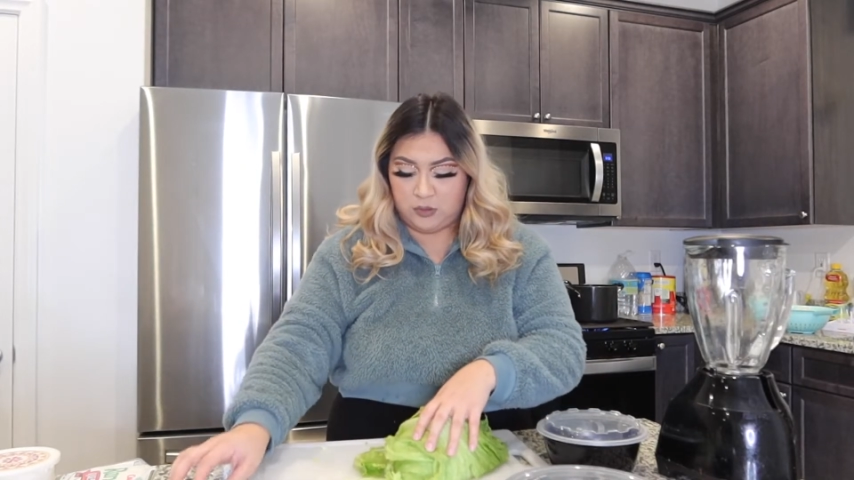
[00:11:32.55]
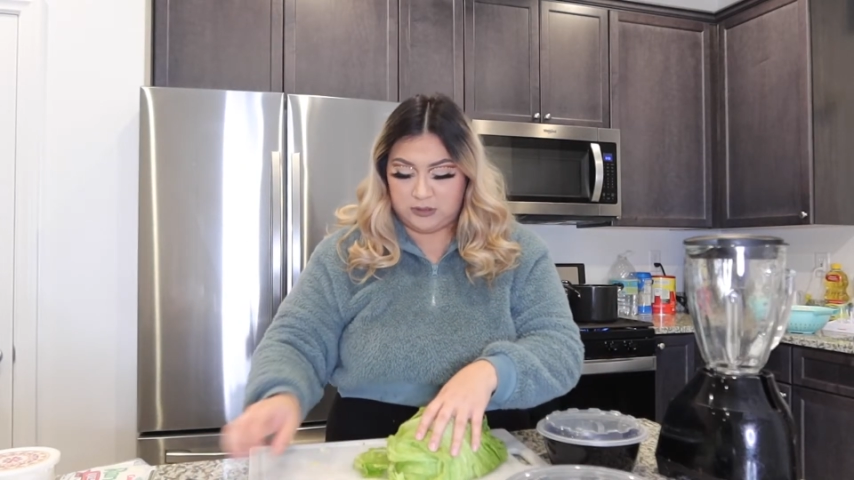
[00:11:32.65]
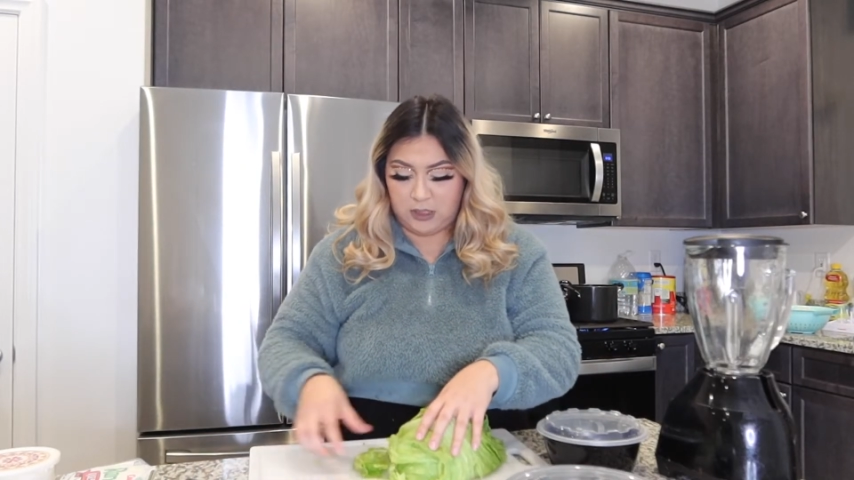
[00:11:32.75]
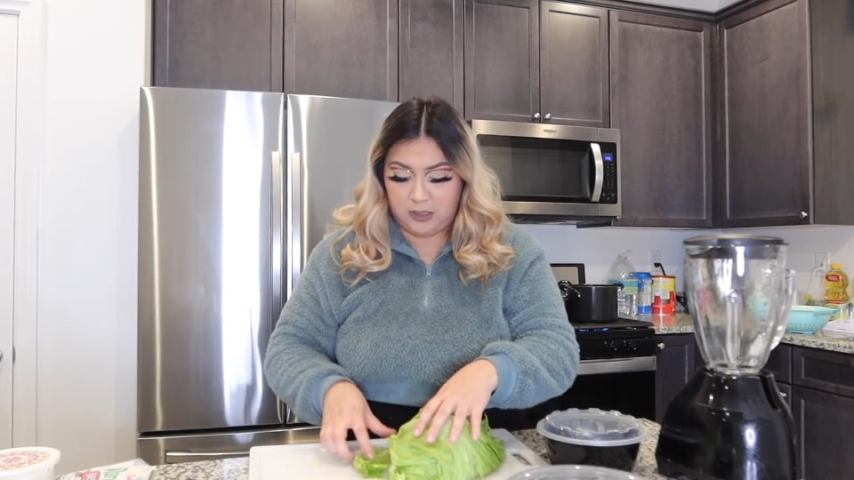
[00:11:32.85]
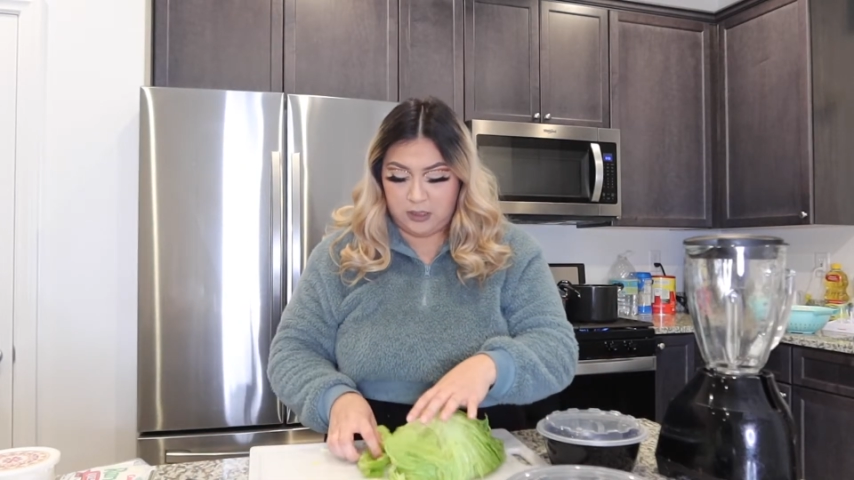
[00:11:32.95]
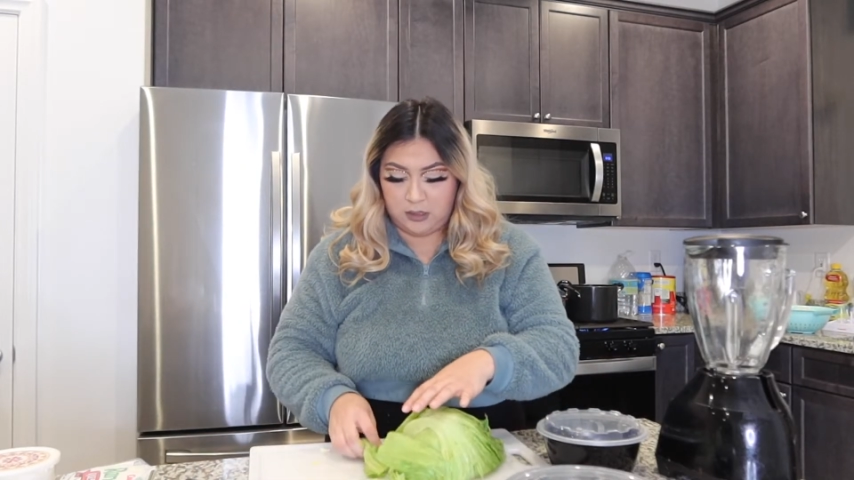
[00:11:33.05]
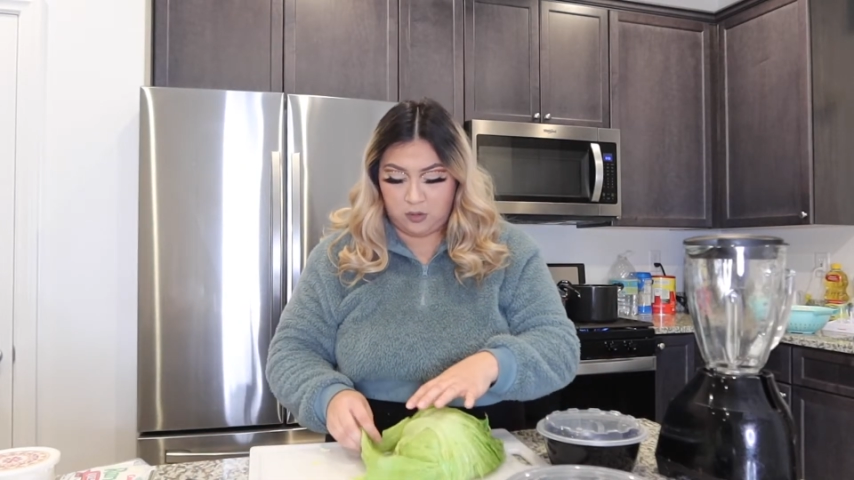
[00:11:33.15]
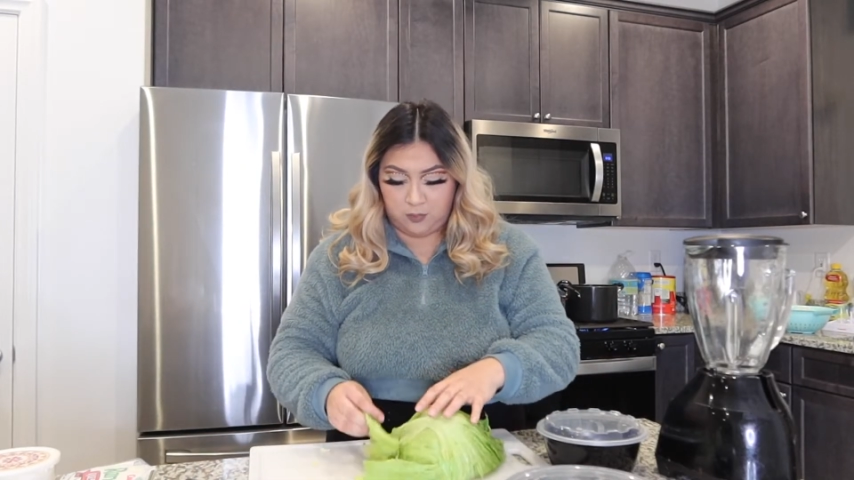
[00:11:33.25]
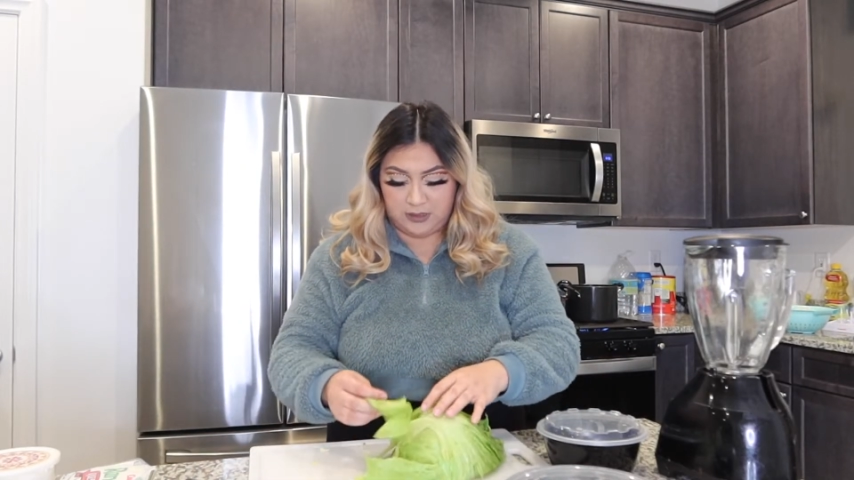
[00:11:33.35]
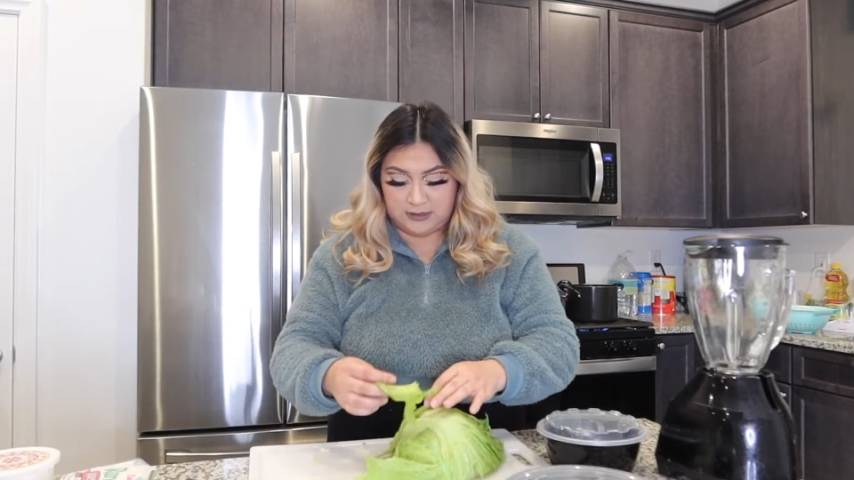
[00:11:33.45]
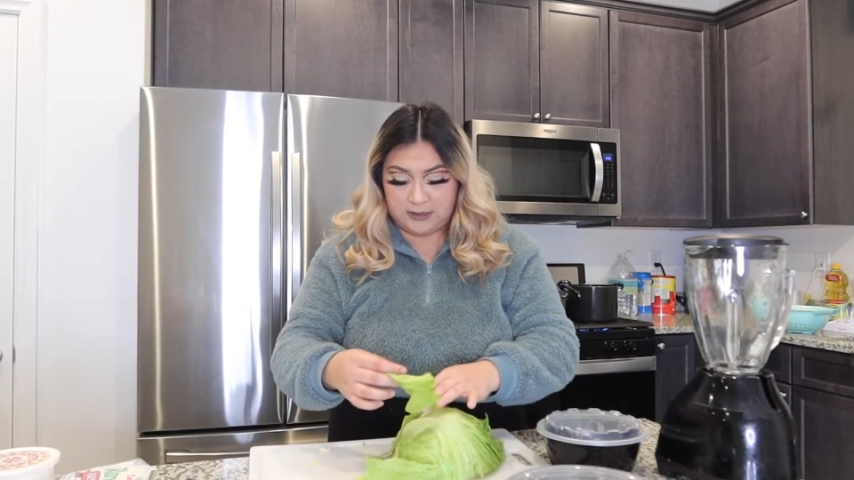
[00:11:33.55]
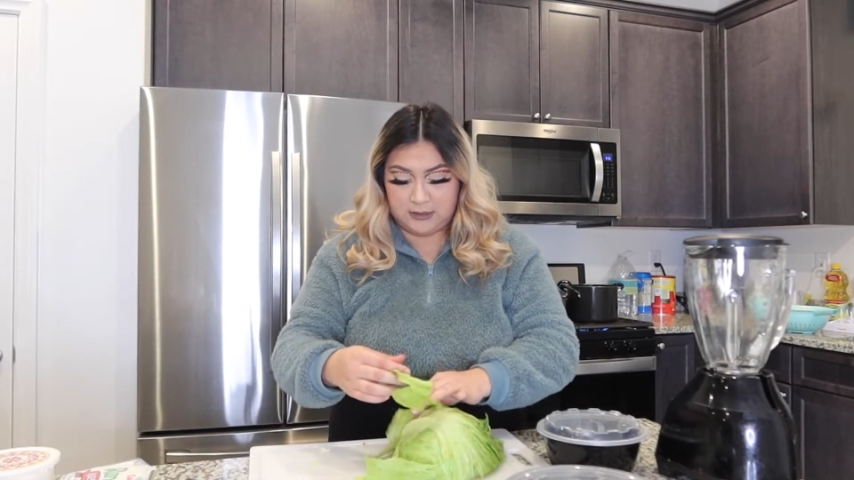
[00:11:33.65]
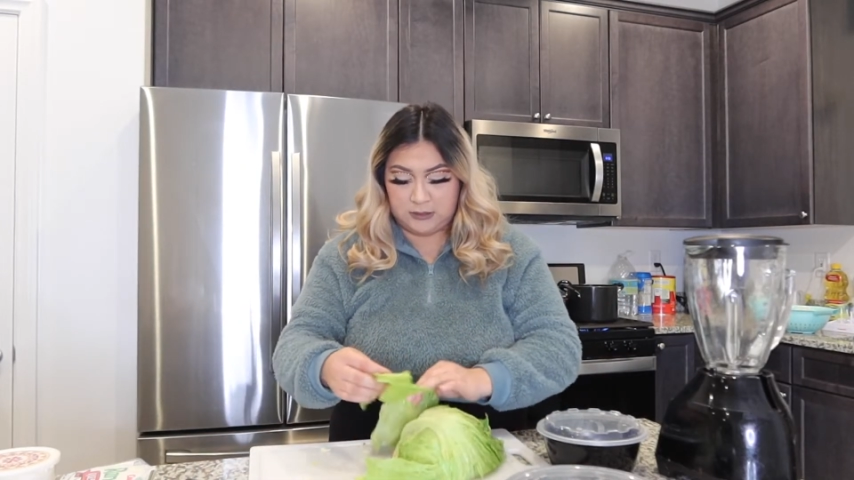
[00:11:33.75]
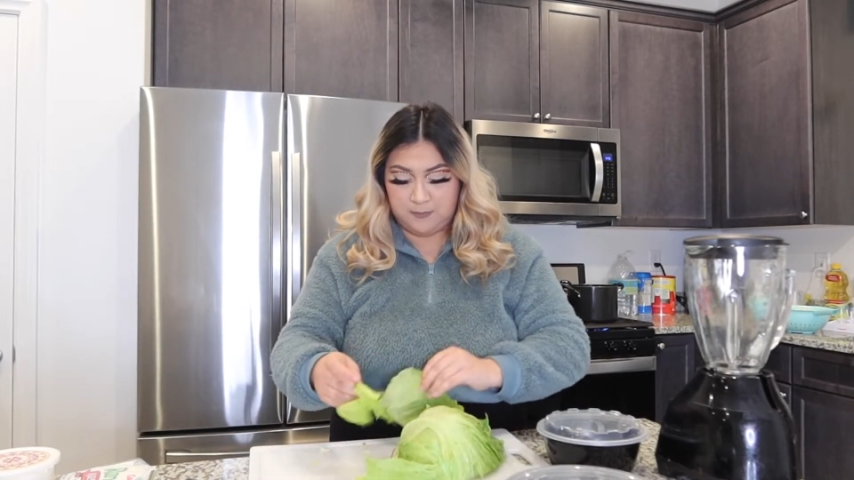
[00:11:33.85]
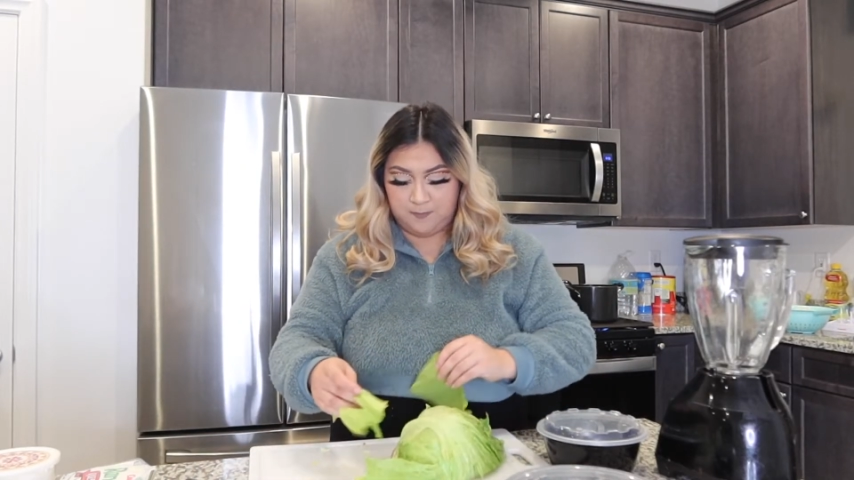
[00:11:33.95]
is cut it in little pieces.